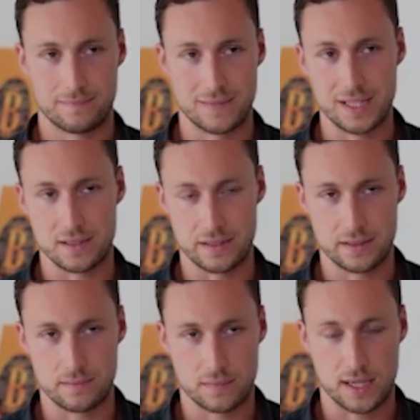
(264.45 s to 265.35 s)

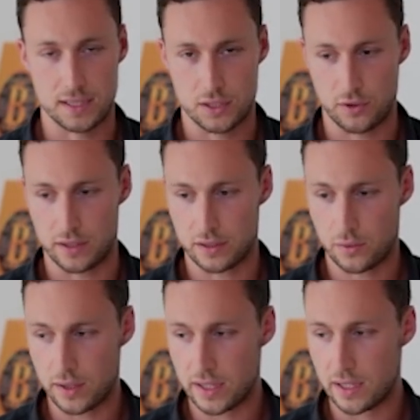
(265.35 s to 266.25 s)
easily concentrated
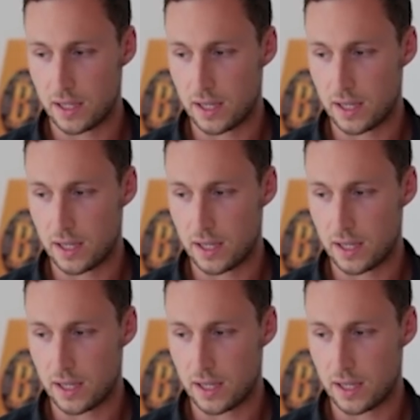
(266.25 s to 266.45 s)
liquidity,